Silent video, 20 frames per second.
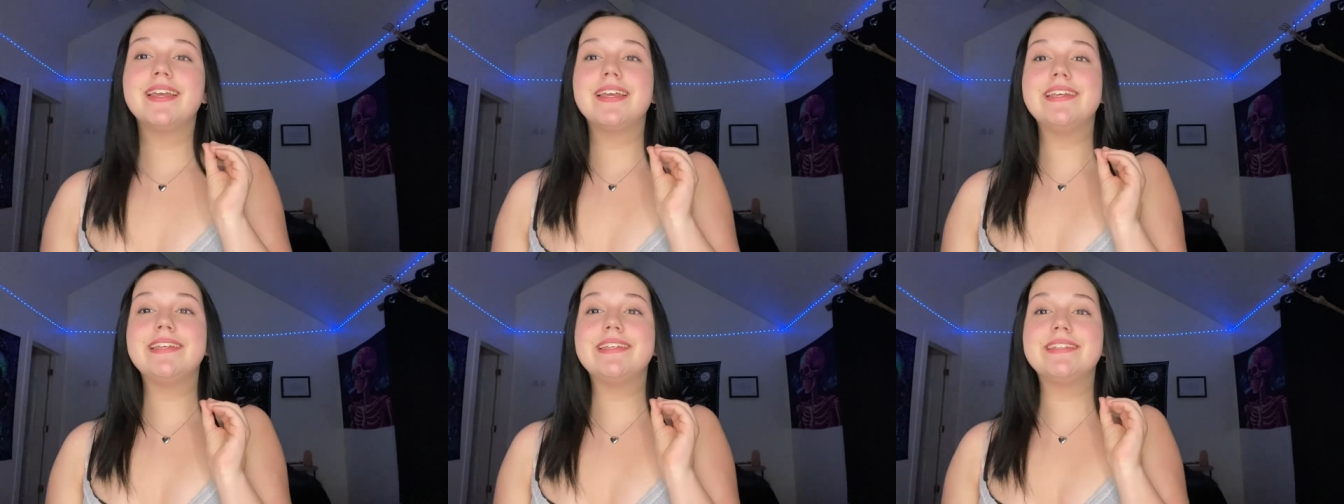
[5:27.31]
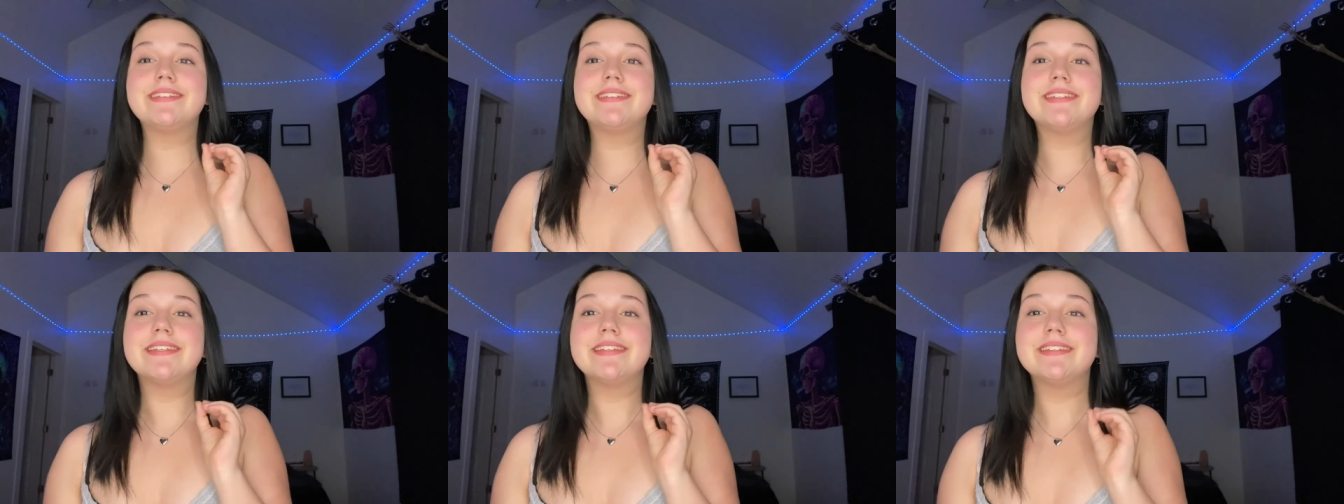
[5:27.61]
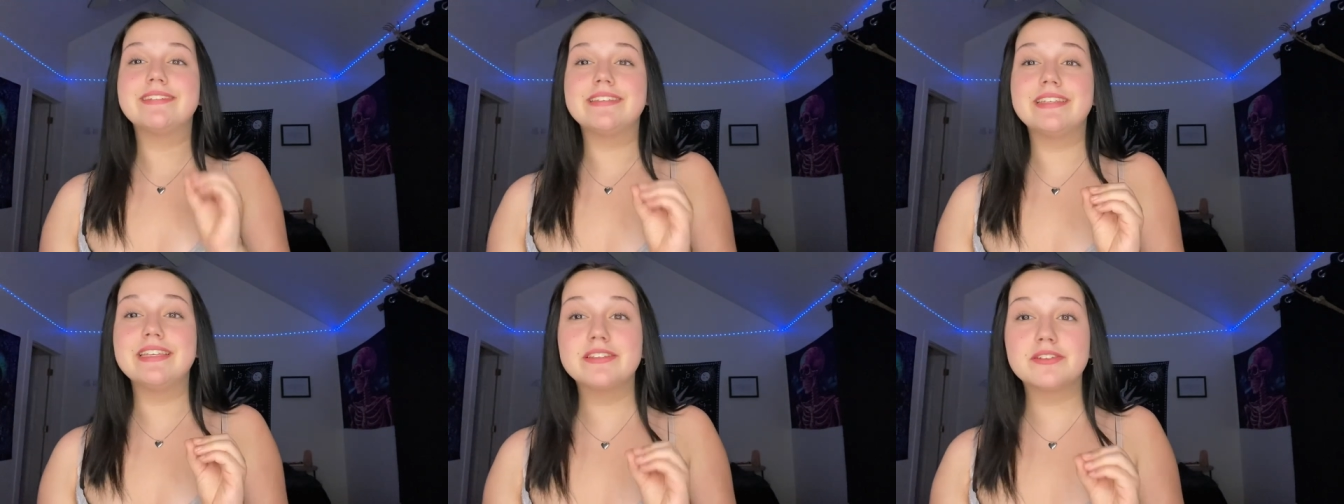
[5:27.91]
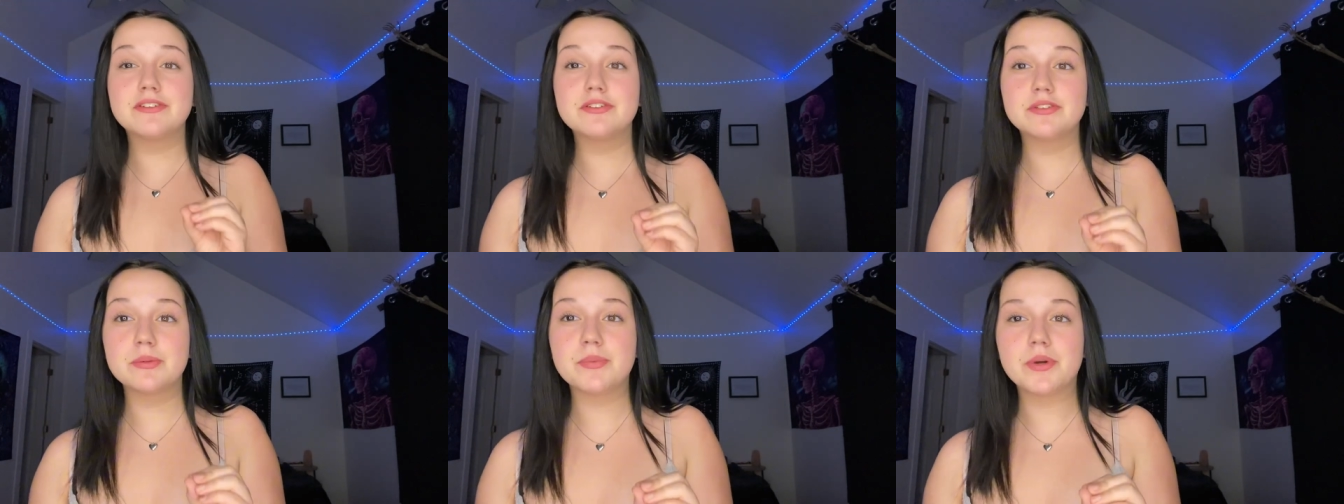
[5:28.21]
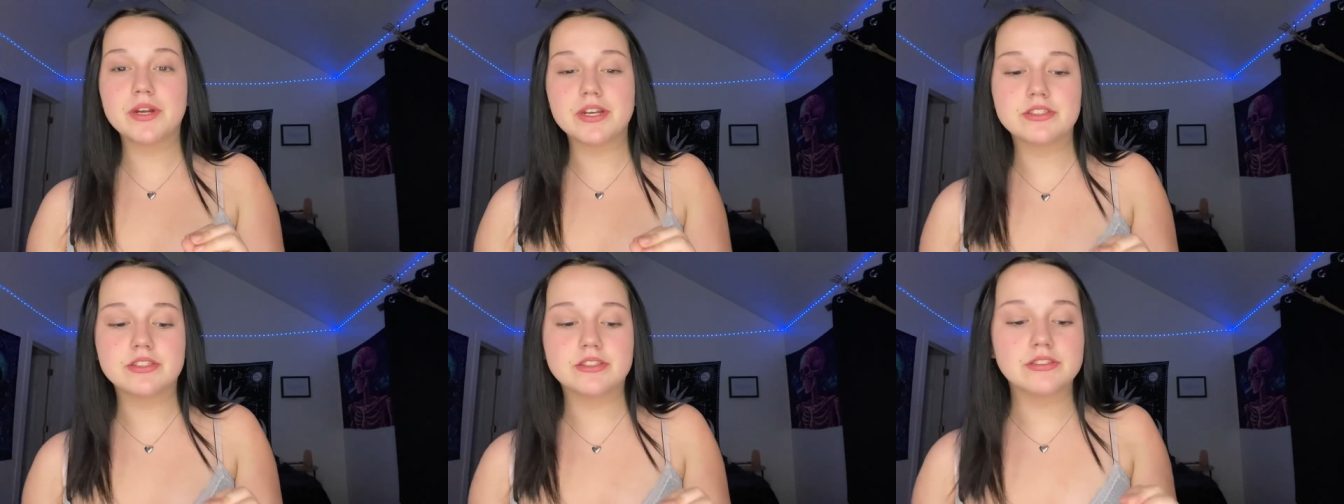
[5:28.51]
is seasonal
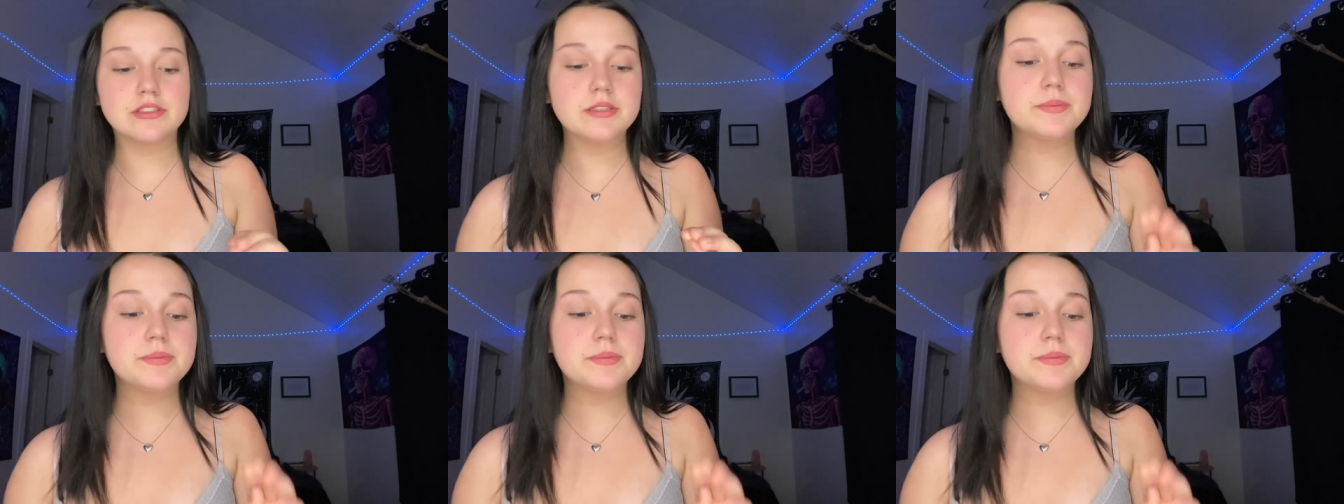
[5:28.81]
depression,